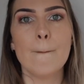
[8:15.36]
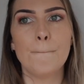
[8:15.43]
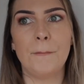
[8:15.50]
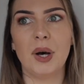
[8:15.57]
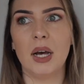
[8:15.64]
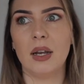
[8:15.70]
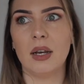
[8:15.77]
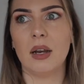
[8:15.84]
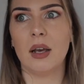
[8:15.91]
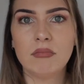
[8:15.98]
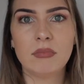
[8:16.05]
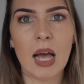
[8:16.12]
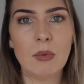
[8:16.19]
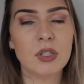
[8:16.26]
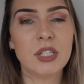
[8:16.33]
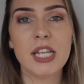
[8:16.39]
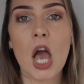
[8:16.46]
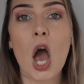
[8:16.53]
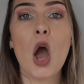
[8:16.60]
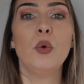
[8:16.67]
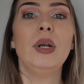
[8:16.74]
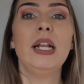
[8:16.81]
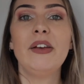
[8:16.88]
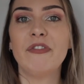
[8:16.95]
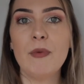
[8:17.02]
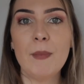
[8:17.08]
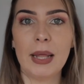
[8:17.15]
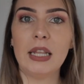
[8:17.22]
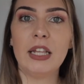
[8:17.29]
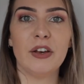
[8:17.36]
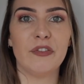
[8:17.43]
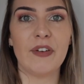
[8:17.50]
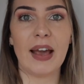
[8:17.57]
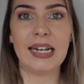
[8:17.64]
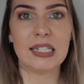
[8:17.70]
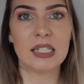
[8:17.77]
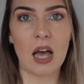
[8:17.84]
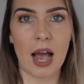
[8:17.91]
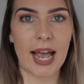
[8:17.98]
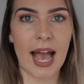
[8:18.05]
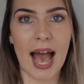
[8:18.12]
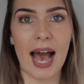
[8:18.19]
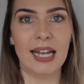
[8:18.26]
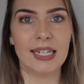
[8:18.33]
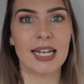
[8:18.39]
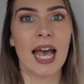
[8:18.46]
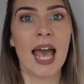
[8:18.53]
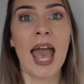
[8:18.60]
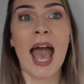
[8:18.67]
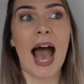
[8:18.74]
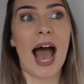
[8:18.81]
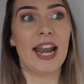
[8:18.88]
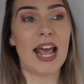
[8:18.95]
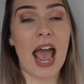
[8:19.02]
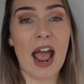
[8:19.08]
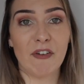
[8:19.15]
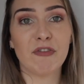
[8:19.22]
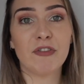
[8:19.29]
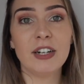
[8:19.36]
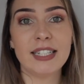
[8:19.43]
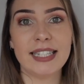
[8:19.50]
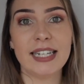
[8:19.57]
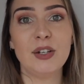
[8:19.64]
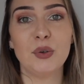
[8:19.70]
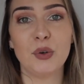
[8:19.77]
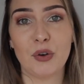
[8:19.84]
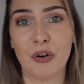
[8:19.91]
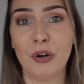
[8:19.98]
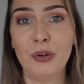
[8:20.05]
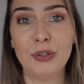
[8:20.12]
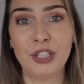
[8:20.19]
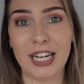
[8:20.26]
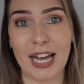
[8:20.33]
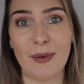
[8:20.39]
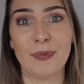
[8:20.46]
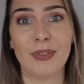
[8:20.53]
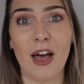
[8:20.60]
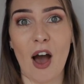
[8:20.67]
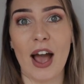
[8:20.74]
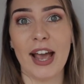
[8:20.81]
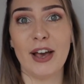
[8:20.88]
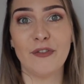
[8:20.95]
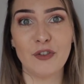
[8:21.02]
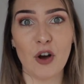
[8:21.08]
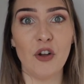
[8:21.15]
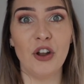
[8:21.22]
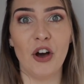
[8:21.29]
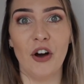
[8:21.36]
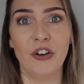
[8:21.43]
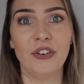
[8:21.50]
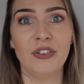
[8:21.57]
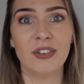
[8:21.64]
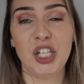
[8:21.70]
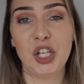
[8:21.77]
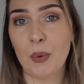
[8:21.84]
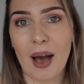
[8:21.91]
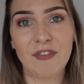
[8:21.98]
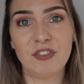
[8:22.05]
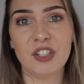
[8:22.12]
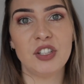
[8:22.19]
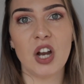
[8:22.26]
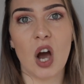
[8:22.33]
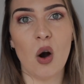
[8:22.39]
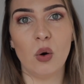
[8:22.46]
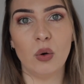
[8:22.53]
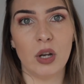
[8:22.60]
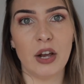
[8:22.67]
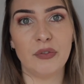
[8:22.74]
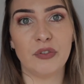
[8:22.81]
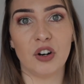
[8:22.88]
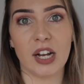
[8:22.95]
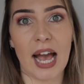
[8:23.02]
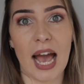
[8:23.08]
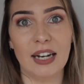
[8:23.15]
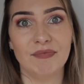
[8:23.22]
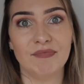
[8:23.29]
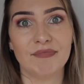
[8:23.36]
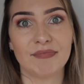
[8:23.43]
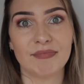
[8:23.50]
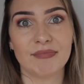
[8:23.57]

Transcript: but that was the only familiar face that I had. And every single cruise ship that I have gone on, you have to start all over again.